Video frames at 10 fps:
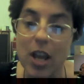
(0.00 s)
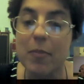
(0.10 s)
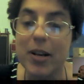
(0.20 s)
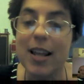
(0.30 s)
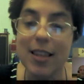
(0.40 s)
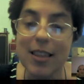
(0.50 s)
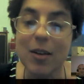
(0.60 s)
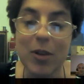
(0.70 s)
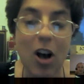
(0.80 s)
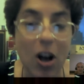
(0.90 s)
But I think that
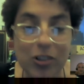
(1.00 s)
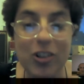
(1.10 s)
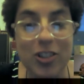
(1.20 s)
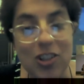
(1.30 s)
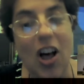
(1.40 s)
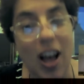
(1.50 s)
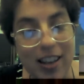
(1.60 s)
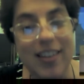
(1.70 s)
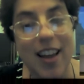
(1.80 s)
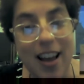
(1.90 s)
we all learned a lot
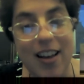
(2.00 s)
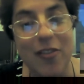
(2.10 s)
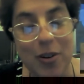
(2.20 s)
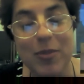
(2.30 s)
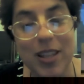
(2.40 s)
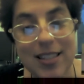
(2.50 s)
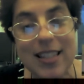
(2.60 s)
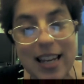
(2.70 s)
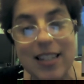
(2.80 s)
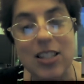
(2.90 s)
from
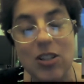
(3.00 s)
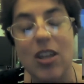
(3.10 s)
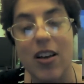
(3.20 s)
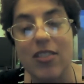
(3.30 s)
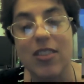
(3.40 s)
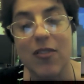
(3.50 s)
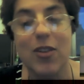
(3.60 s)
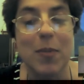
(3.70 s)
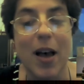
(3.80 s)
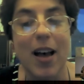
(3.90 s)
listening to the
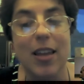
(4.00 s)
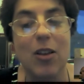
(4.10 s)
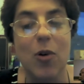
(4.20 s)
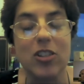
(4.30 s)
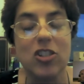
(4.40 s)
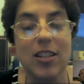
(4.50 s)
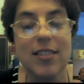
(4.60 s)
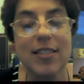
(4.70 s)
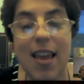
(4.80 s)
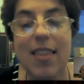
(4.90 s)
feedback and questions